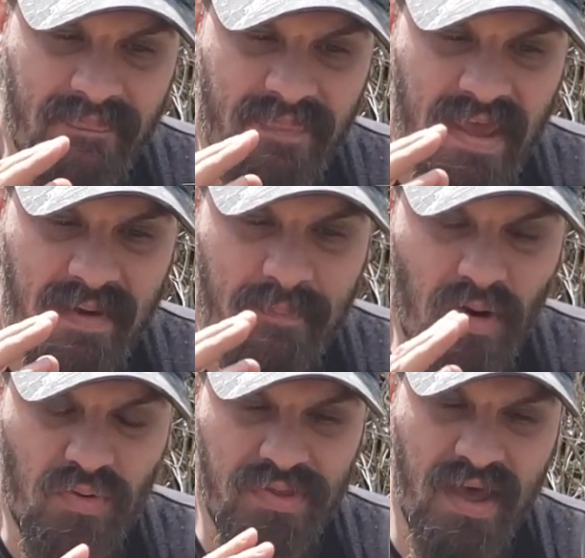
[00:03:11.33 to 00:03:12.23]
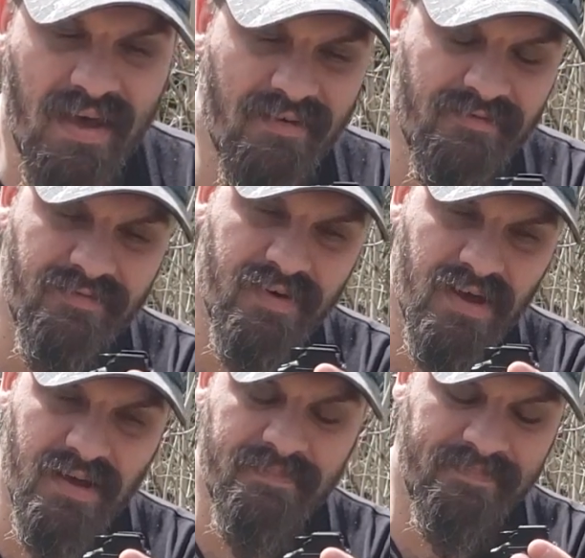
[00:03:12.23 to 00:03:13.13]
They both have
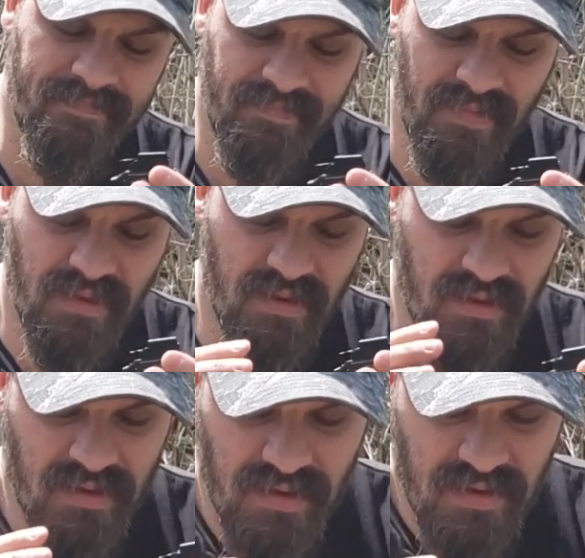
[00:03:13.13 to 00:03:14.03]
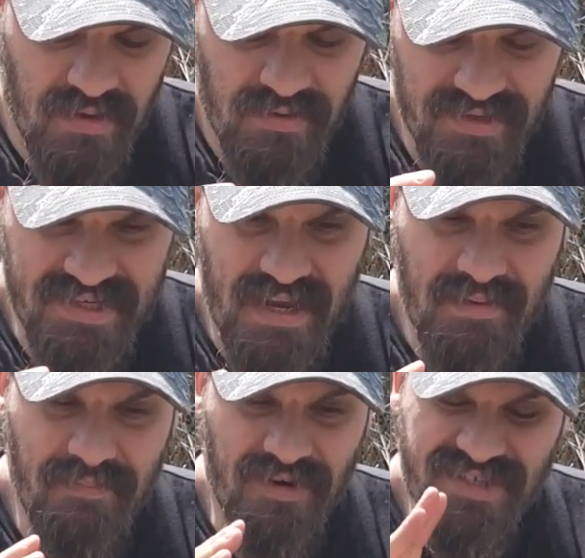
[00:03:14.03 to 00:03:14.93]
the
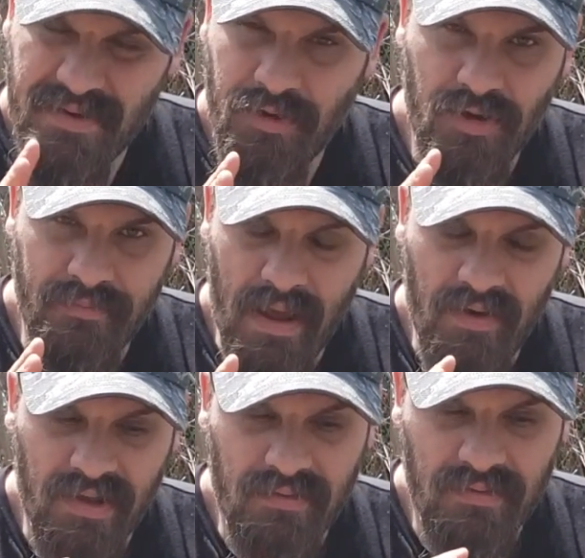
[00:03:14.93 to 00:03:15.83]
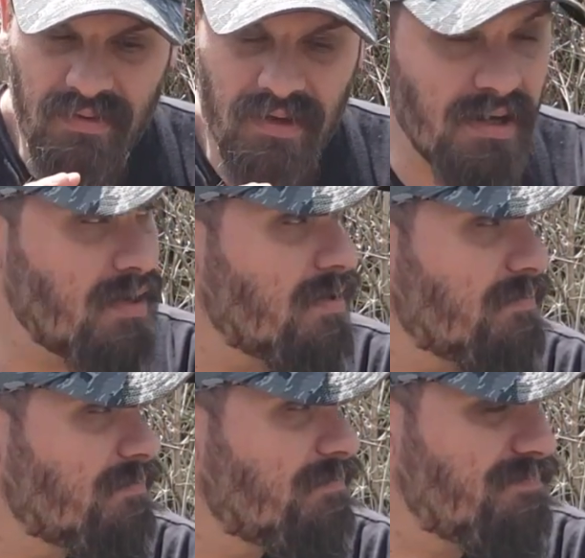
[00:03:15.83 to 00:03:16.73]
same or similar mounting
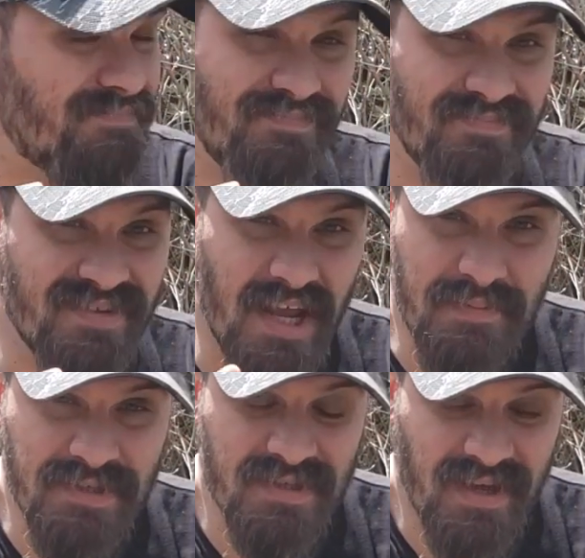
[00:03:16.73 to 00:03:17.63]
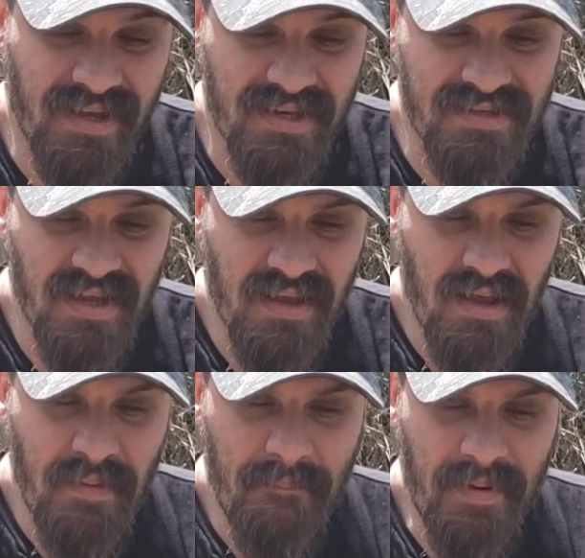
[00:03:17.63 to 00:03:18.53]
types, I guess,
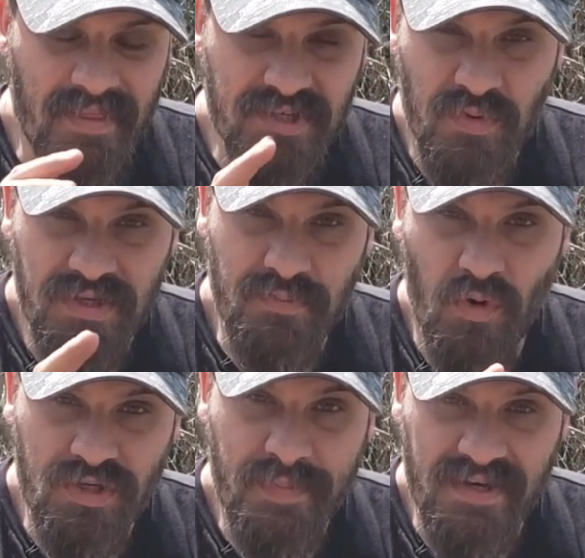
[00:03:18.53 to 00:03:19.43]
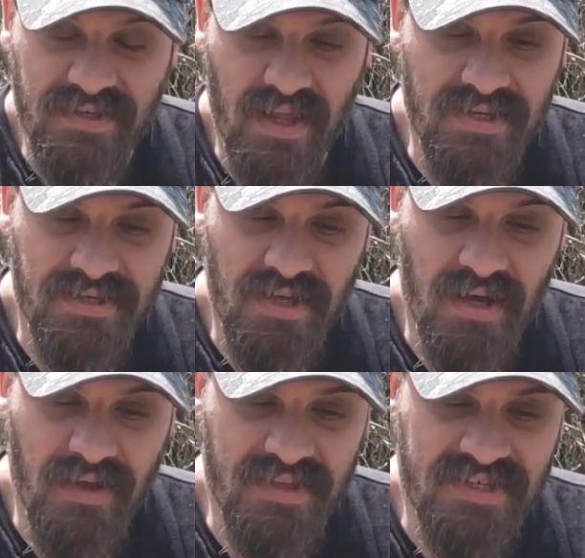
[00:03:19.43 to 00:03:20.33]
but this one's more specialized.
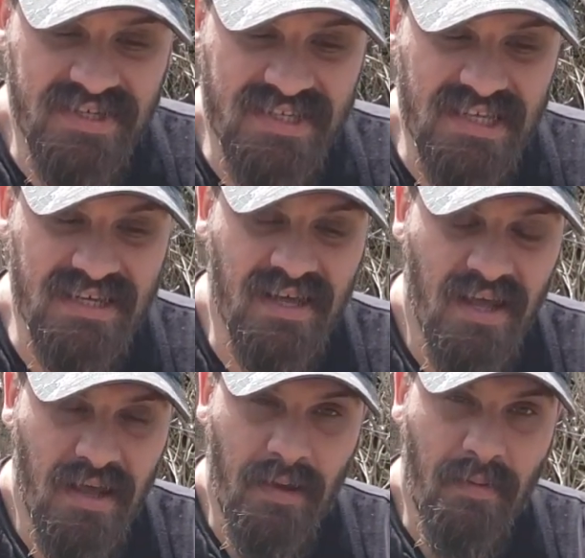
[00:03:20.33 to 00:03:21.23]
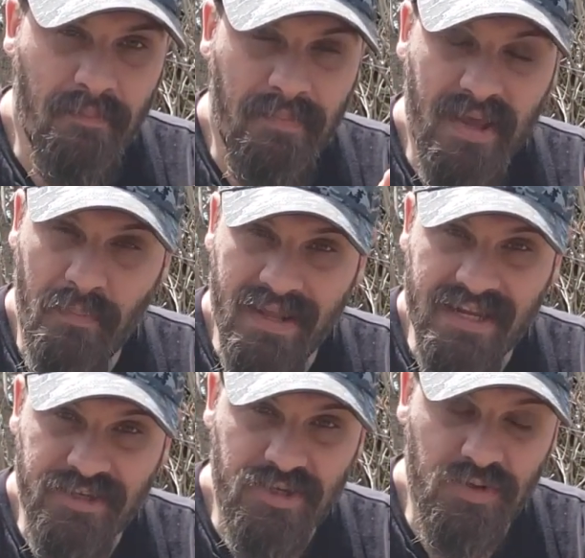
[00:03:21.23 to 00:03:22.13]
This is the PL
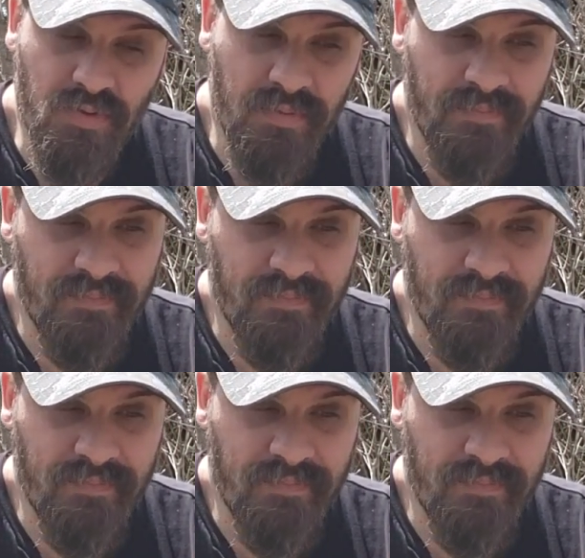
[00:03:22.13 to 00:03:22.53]
Mini 2.